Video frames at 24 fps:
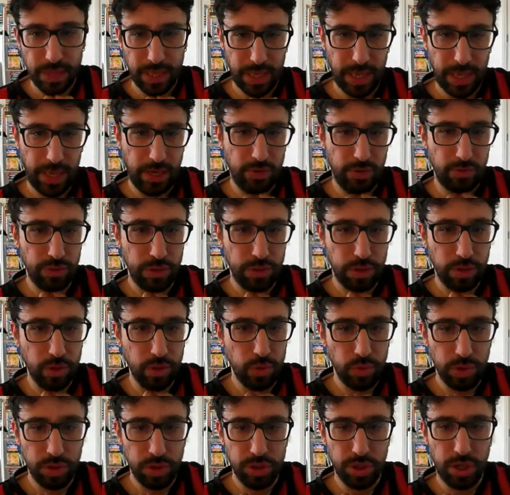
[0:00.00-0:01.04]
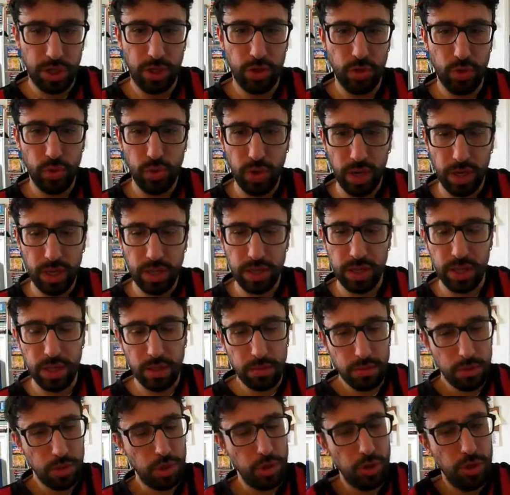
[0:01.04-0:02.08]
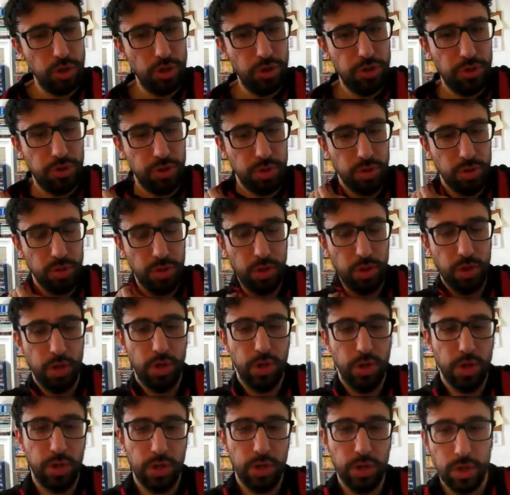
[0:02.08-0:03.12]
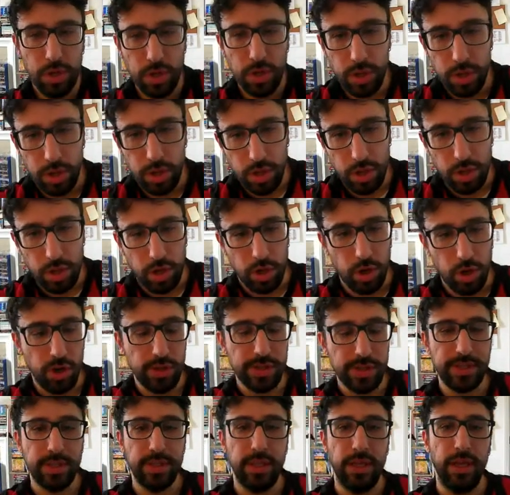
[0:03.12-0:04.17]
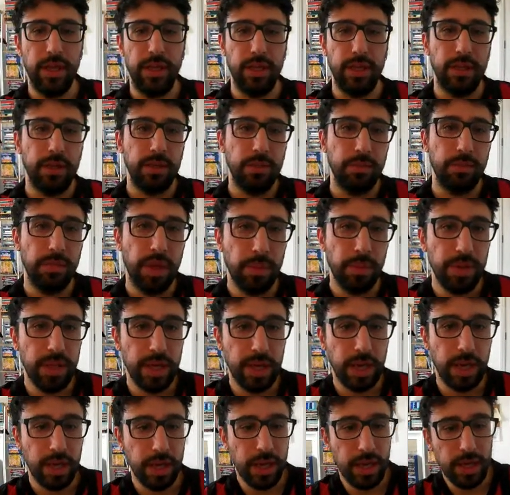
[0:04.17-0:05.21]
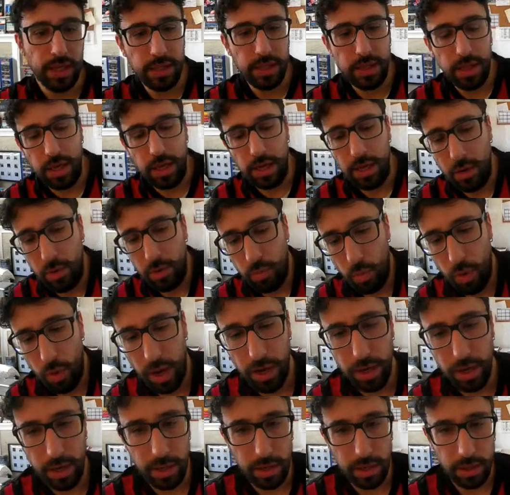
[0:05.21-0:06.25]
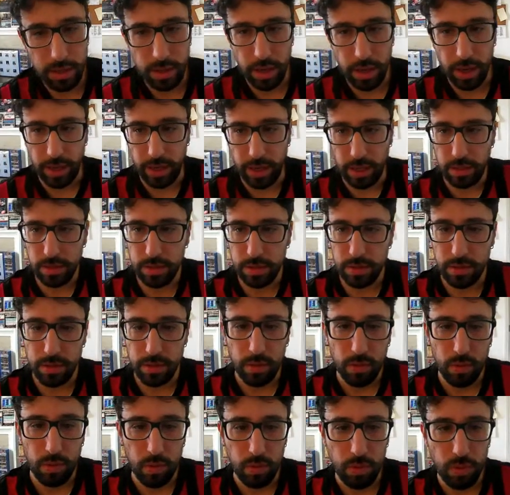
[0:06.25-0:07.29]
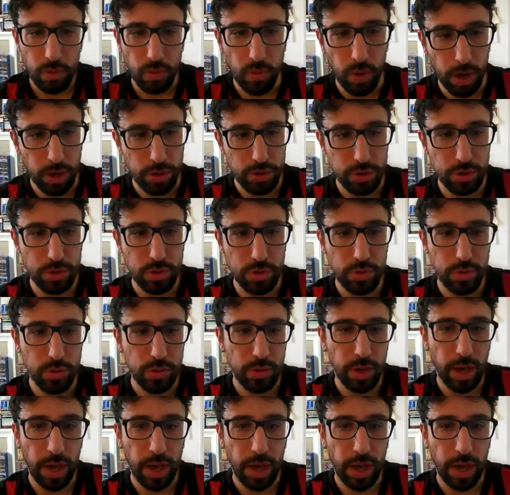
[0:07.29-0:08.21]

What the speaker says: and Krunic can do anything good constantly. Maybe they can get one or two